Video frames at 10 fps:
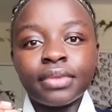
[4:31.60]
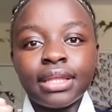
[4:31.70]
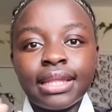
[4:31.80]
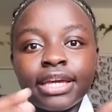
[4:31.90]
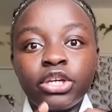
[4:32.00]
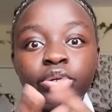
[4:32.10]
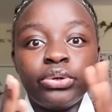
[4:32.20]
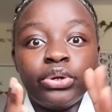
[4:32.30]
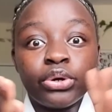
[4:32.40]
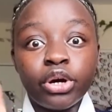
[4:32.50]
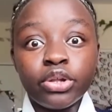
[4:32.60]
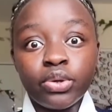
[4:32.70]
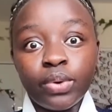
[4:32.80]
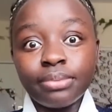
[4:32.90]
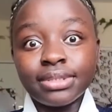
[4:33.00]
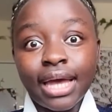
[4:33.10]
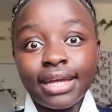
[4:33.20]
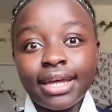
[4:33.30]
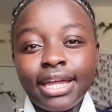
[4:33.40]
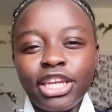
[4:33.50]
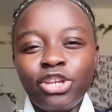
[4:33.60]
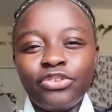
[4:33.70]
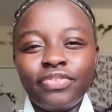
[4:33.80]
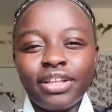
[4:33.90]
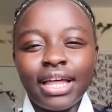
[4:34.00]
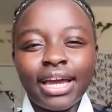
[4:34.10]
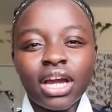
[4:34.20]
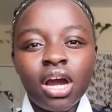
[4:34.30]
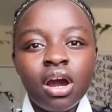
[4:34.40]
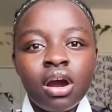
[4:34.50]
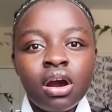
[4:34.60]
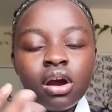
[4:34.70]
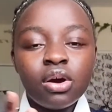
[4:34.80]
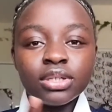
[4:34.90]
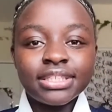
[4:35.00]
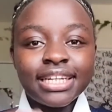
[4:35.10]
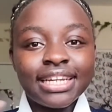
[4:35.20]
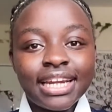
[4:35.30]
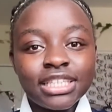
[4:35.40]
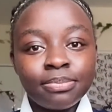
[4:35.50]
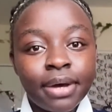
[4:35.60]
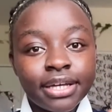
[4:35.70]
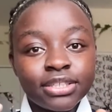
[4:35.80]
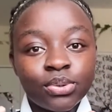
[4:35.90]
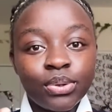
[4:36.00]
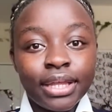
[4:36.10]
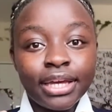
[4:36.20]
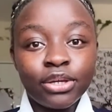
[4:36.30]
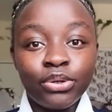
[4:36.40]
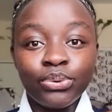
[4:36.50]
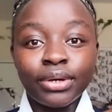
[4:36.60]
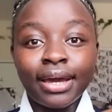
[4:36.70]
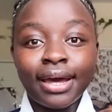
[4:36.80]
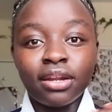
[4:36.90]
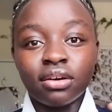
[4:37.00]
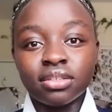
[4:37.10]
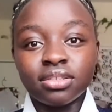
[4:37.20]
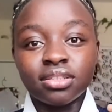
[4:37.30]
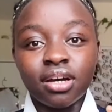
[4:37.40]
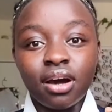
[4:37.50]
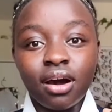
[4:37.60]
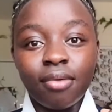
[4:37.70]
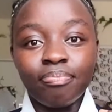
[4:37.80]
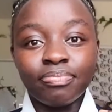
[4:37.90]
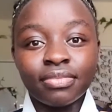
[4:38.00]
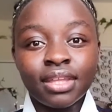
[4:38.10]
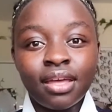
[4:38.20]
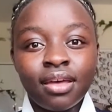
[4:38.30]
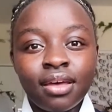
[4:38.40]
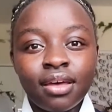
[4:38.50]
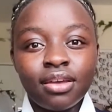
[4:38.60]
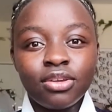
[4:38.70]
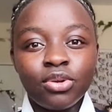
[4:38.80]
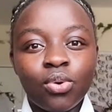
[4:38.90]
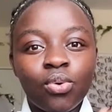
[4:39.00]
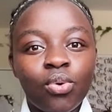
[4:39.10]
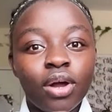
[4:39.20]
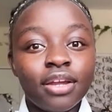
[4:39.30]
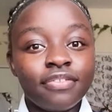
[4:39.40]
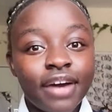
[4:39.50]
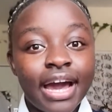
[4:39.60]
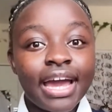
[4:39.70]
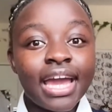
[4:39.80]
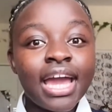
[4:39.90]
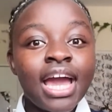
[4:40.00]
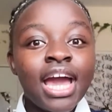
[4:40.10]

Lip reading: like you look on the website and you feel like, oh, the deadline is passed, or like you cannot you don't qualify,